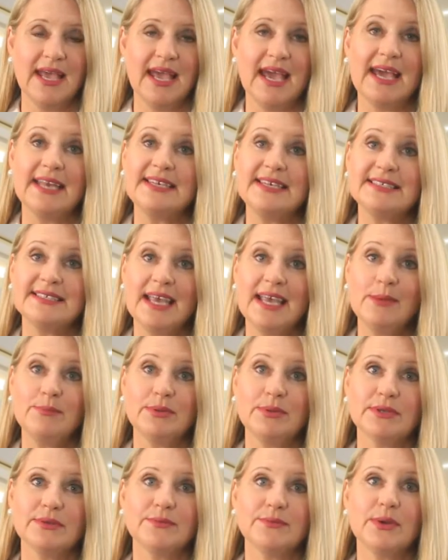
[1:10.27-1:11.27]
An
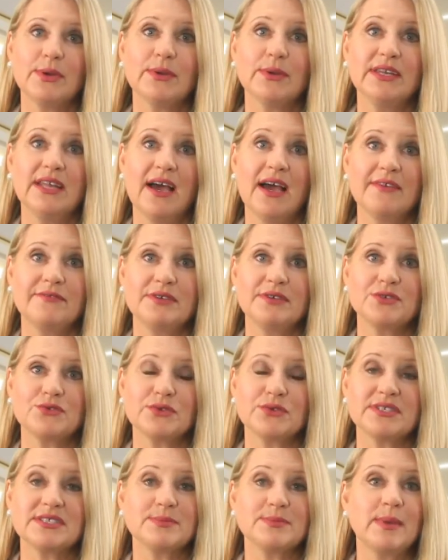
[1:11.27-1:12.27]
example of where a life
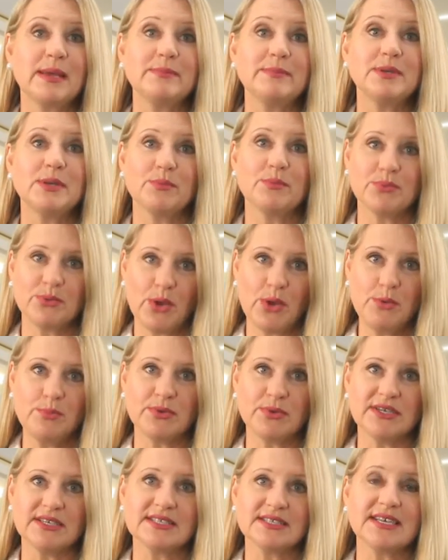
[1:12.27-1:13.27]
interest may be
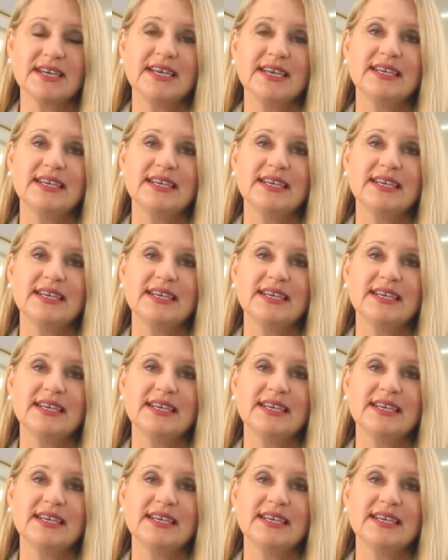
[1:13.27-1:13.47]
appropriate